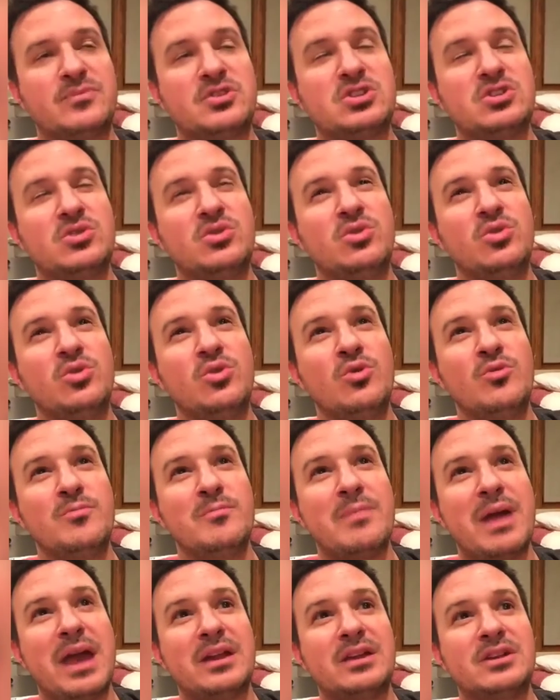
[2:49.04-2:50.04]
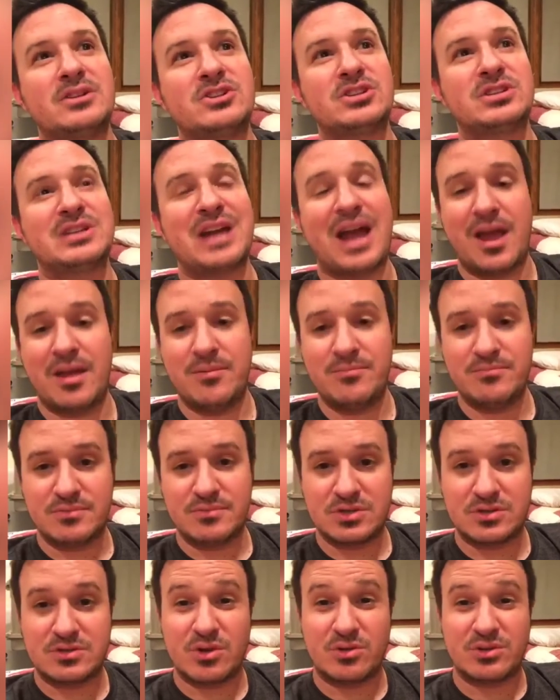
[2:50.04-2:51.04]
To manage time,
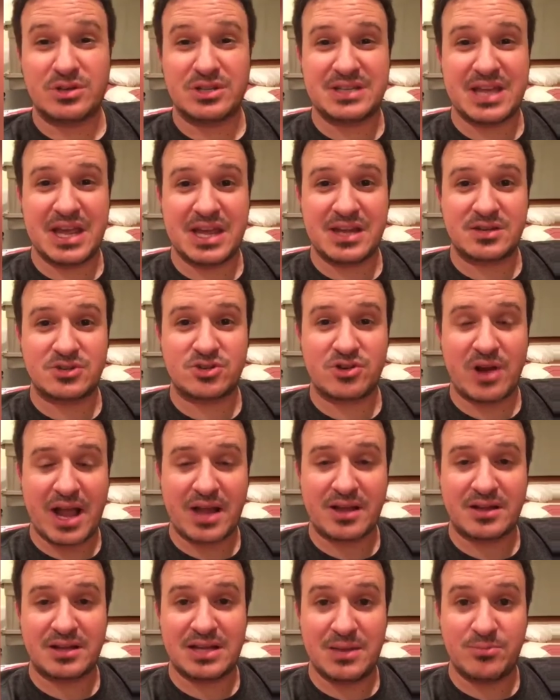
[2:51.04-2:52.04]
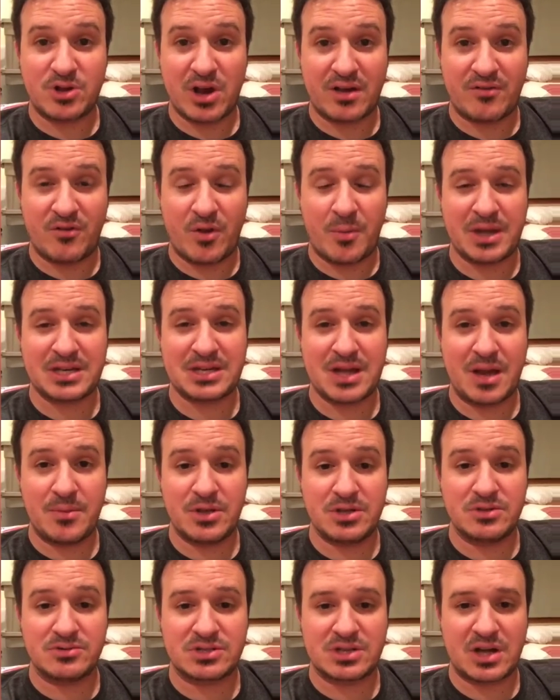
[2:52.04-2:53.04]
so to keep track of all my time,
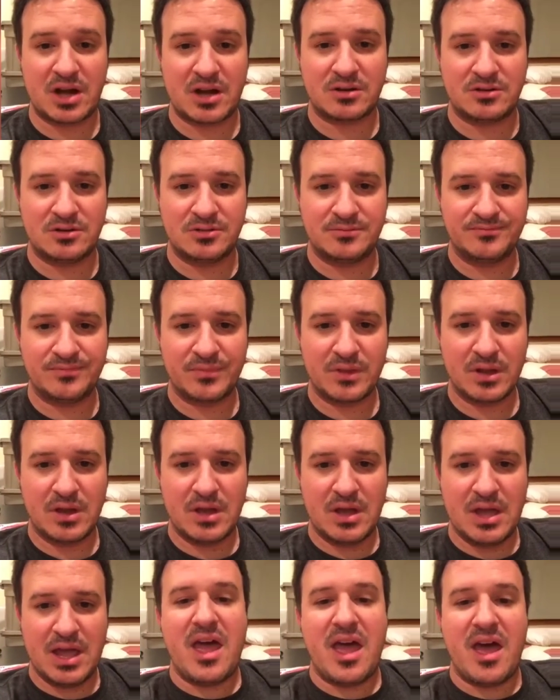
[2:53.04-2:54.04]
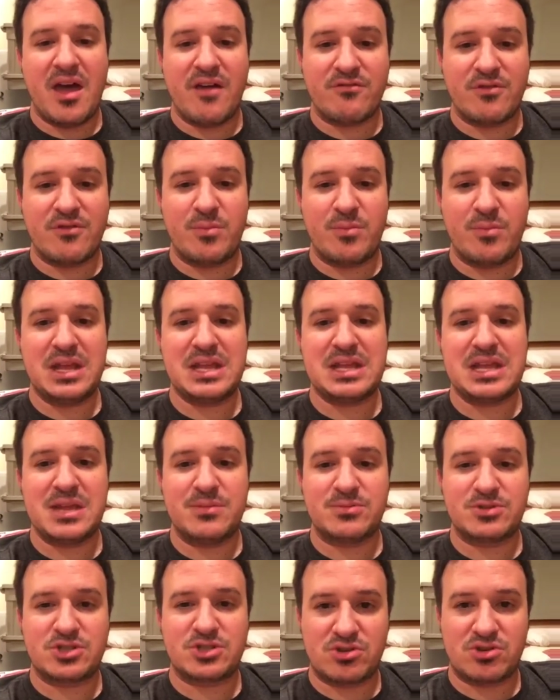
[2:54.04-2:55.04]
I use Toggle. Everybody
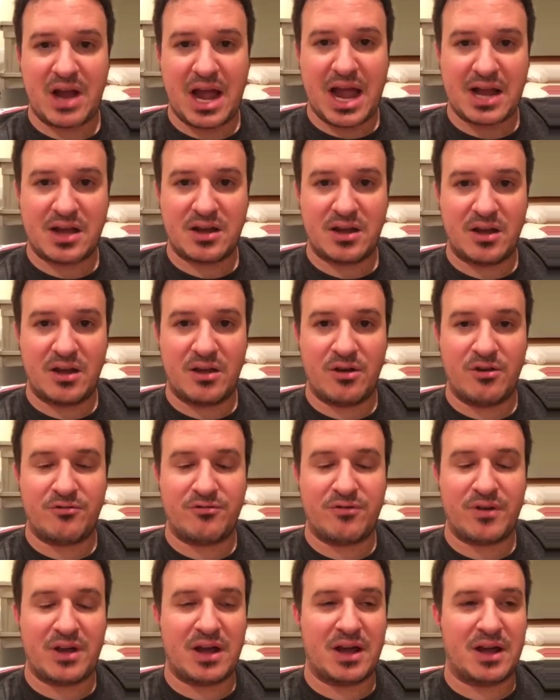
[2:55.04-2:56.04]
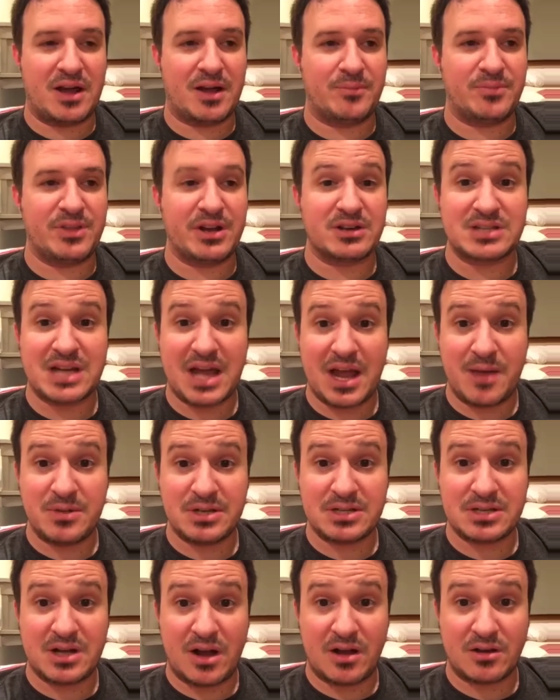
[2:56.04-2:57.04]
keeps track of their time
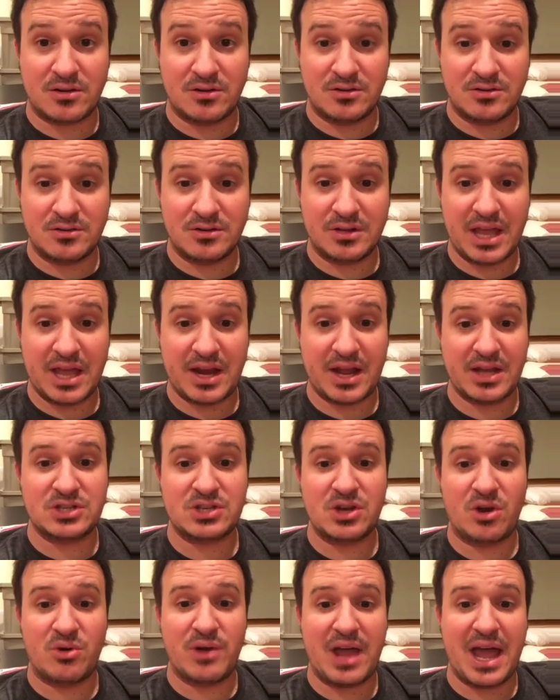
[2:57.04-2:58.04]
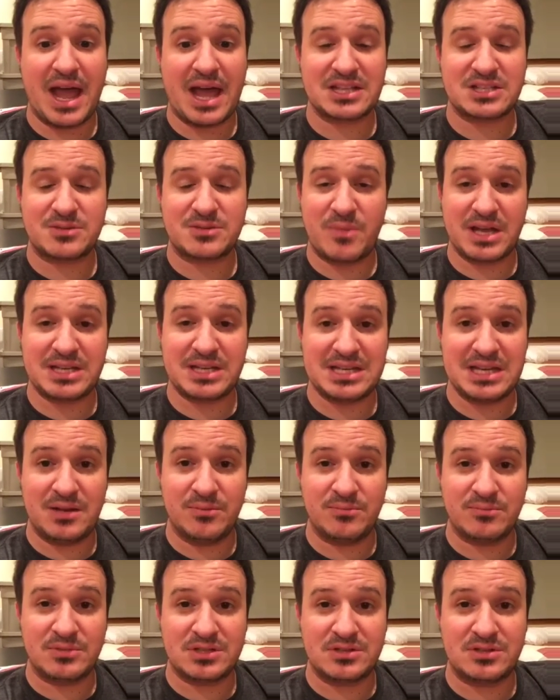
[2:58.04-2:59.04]
in Toggle, and I don't ask my
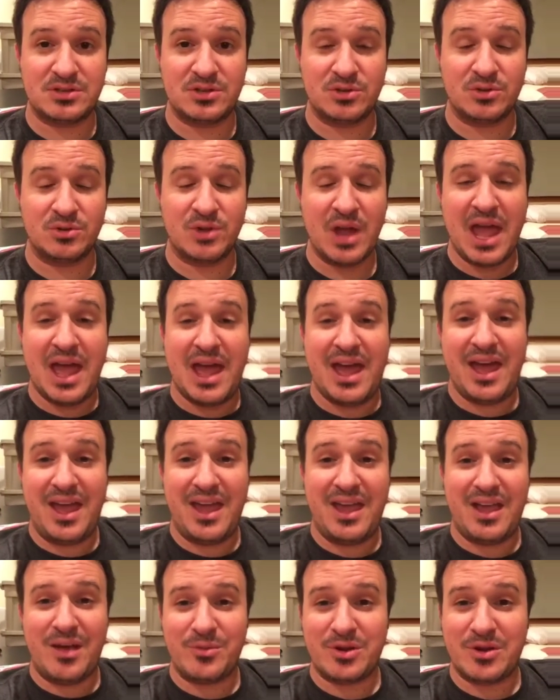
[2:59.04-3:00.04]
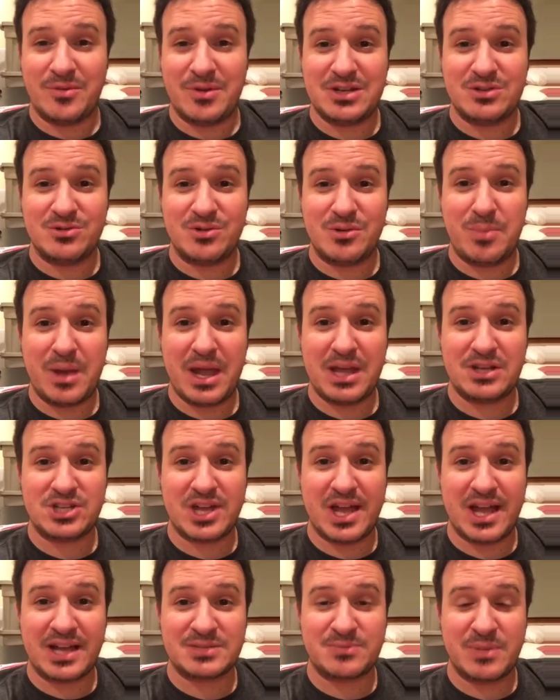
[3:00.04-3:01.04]
team to, hey, I'm going to be doing
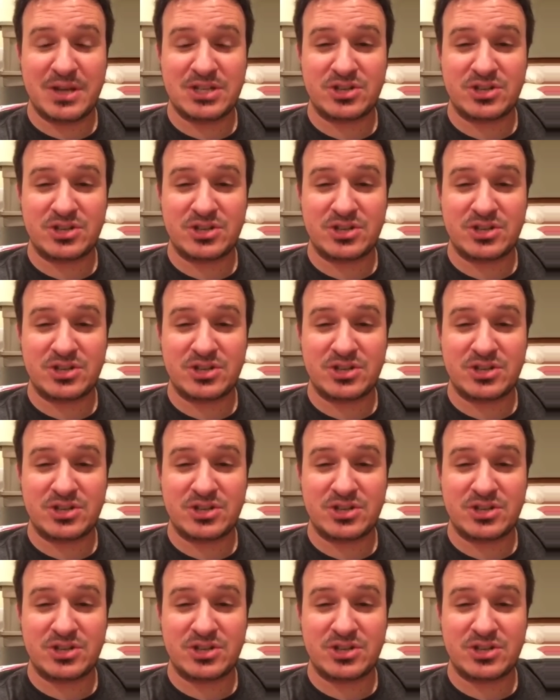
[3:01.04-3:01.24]
paychecks, make